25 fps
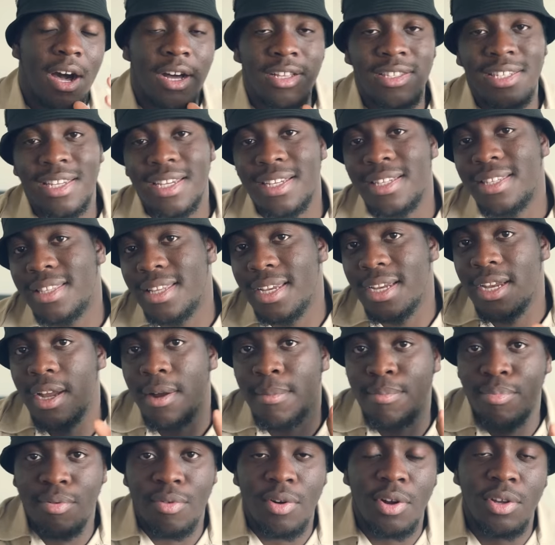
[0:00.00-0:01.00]
artistic
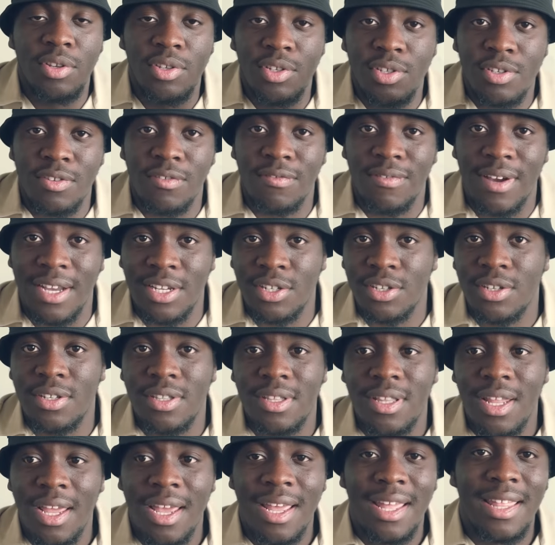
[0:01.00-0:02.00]
approach to
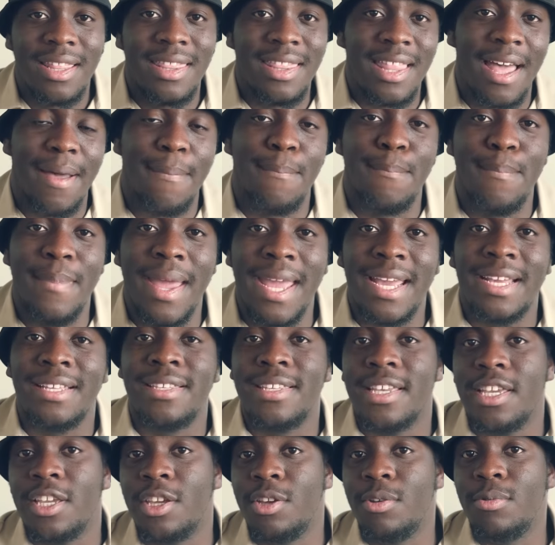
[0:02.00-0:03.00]
fashion that
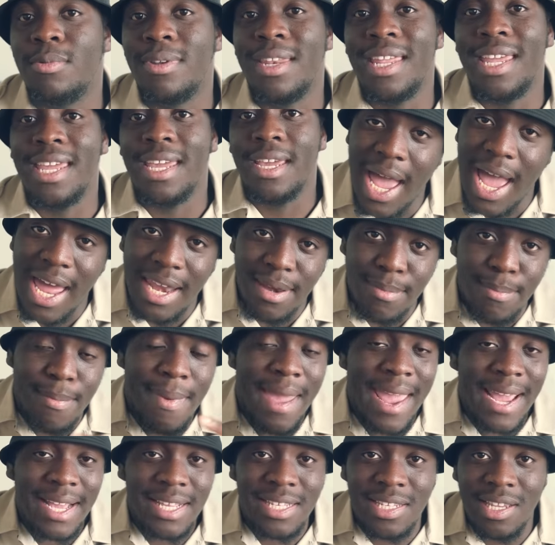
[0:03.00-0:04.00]
makes it unique and
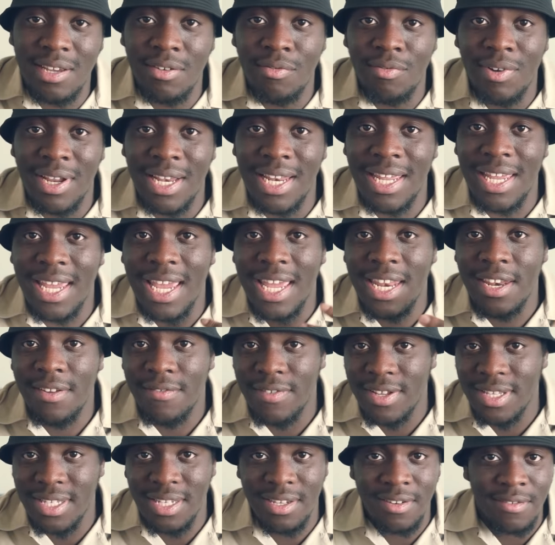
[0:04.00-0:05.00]
makes it really
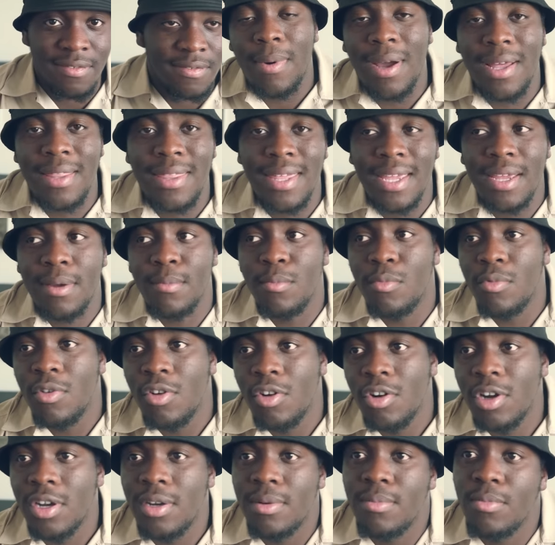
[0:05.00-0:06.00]
innovative. But I think
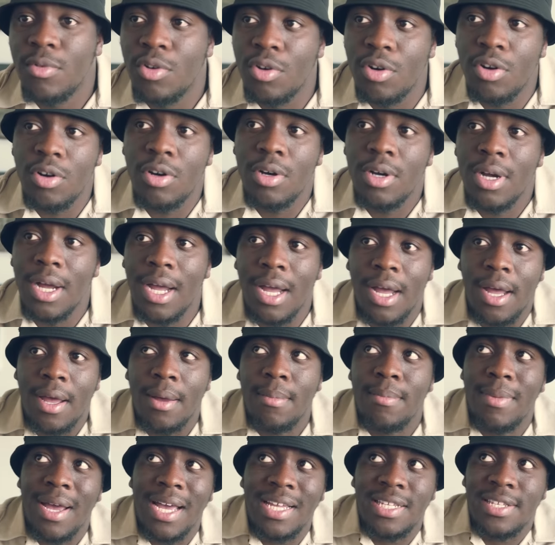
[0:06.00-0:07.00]
more and more,
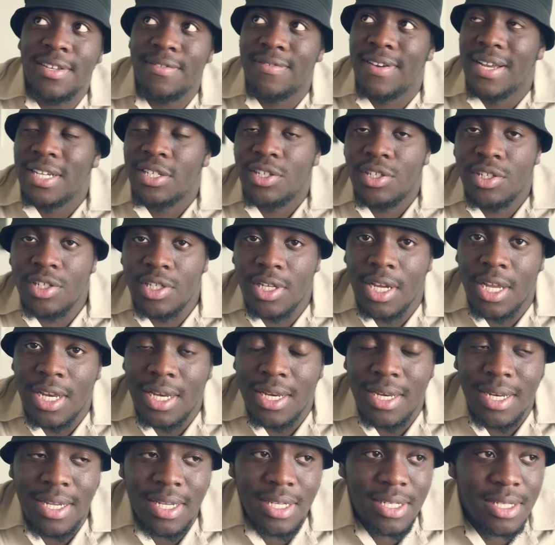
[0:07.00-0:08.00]
um, as a fashion
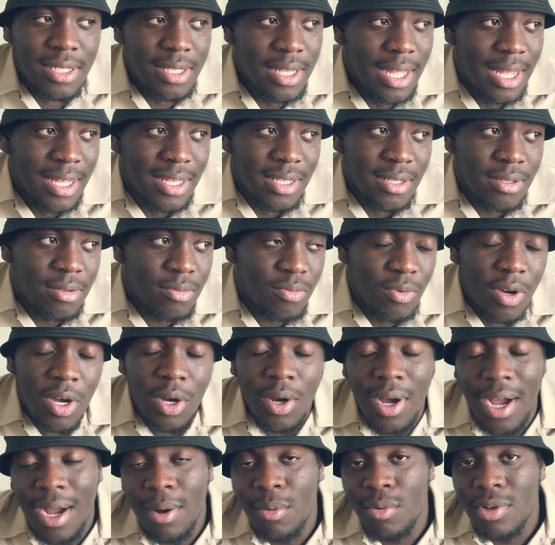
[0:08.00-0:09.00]
journalist, and
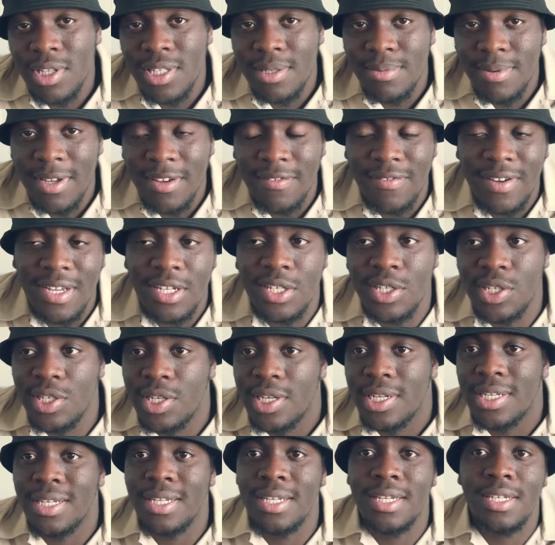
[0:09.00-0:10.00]
well, I want to be a fashion
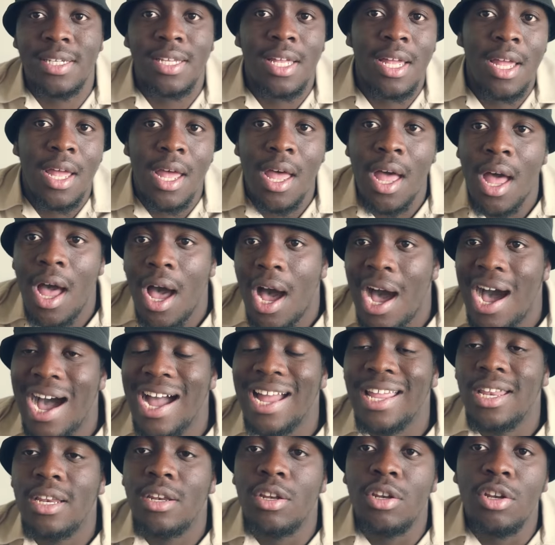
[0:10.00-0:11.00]
journalist,
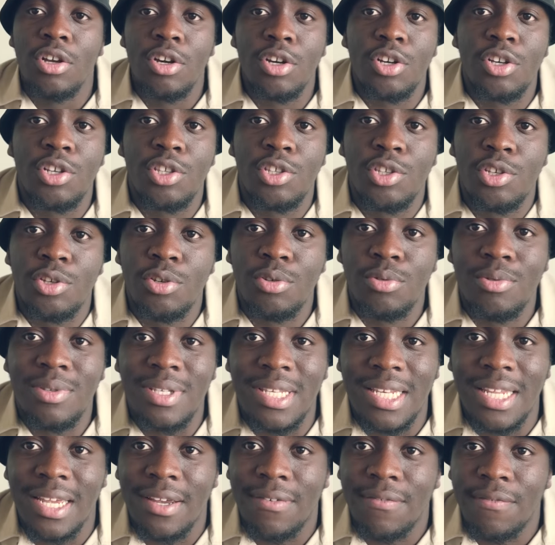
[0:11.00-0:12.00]
I look to
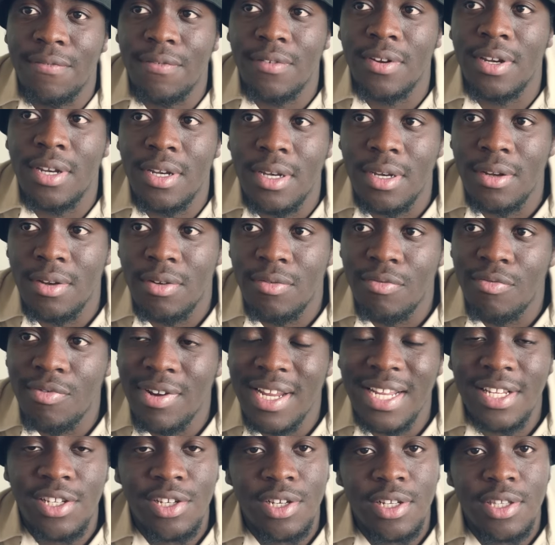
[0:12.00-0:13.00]
different
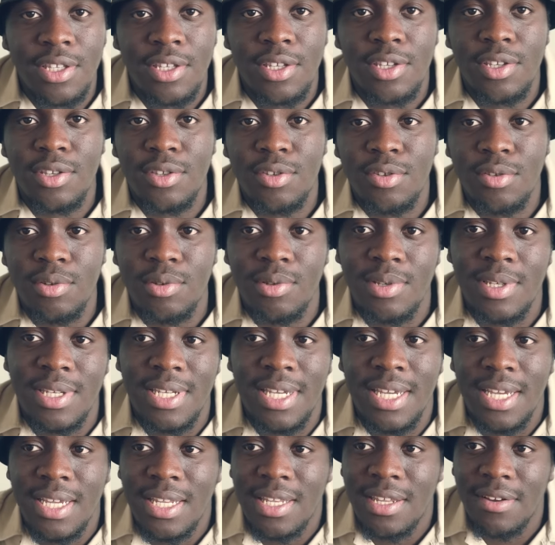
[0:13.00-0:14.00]
regions to
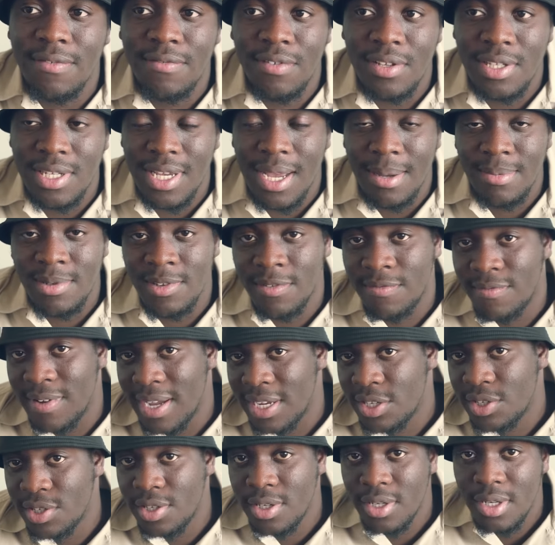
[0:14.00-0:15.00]
see different types of
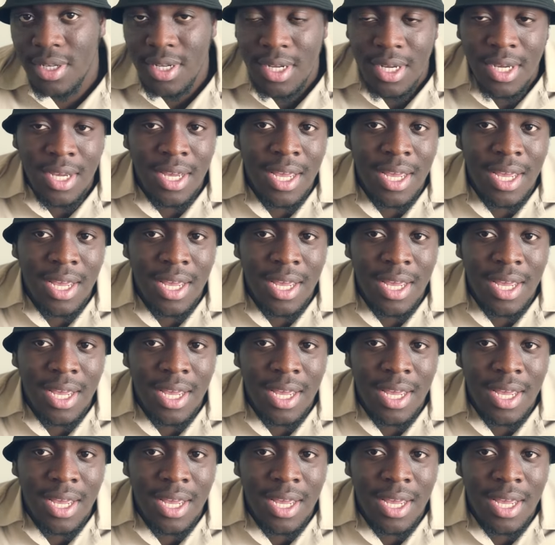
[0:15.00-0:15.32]
fashion.